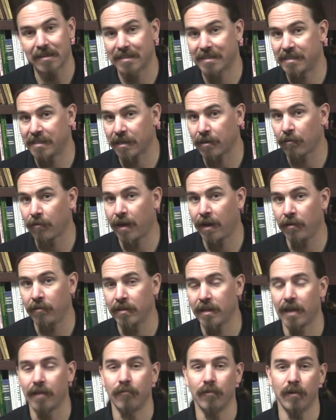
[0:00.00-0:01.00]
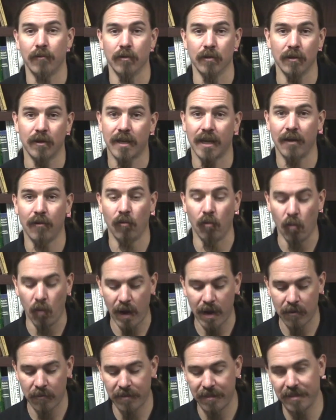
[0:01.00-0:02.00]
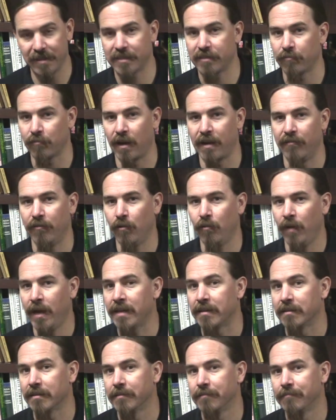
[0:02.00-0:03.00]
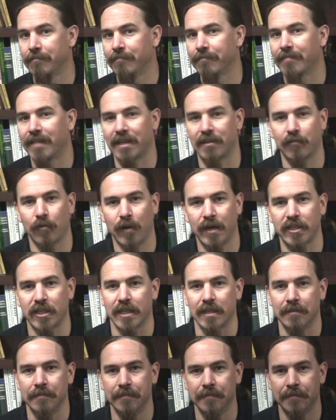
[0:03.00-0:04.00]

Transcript: Stick around and we will look at where this rifle went. Thanks for watching.